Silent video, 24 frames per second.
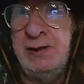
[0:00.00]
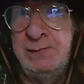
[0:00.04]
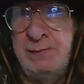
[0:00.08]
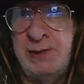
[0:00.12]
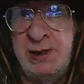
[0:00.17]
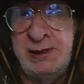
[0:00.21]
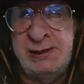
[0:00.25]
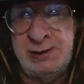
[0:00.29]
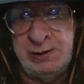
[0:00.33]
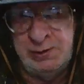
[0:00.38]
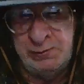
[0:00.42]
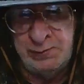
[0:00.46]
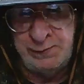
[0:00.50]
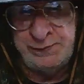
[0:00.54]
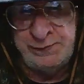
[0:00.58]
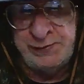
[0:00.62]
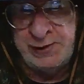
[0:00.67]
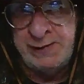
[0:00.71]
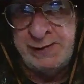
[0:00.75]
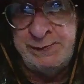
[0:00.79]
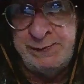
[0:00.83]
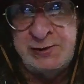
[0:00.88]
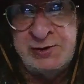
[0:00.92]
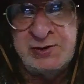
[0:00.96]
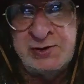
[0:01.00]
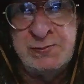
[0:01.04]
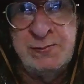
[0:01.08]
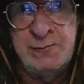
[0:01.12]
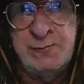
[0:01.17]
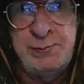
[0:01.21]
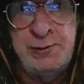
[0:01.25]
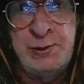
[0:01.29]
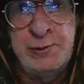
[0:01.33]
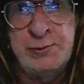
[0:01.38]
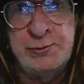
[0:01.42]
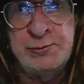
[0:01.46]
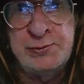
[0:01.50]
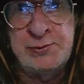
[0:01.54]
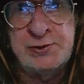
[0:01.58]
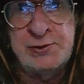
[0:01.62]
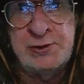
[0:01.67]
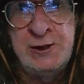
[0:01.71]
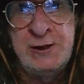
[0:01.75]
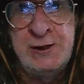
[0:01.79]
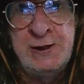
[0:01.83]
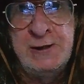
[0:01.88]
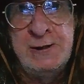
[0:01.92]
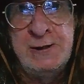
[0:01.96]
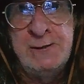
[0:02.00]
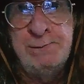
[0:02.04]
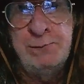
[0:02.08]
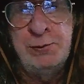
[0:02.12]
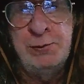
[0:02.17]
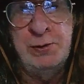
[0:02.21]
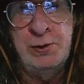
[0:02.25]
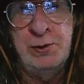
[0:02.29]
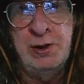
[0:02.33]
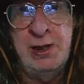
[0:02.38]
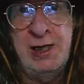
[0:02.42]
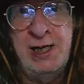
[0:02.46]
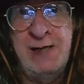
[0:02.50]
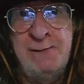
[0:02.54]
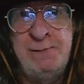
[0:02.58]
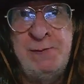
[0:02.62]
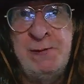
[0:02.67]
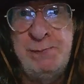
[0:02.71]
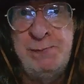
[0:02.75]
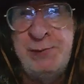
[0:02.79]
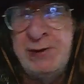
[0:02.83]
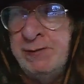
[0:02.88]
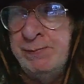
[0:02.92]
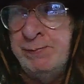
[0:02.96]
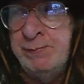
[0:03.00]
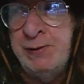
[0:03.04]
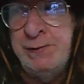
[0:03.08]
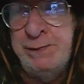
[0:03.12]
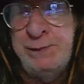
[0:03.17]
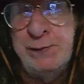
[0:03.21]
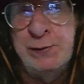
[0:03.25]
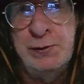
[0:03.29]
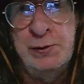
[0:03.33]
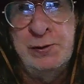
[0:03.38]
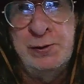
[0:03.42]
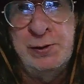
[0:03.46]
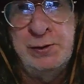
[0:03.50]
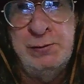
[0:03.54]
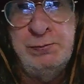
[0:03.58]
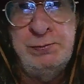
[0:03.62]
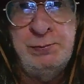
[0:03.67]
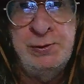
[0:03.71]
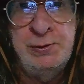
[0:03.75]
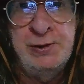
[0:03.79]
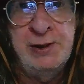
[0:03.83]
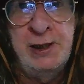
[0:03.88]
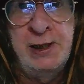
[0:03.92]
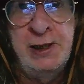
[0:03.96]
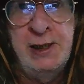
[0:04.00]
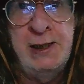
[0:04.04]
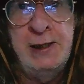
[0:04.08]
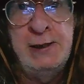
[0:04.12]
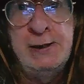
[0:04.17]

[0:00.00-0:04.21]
I might love their VTOMAN product, but I've been bitten before with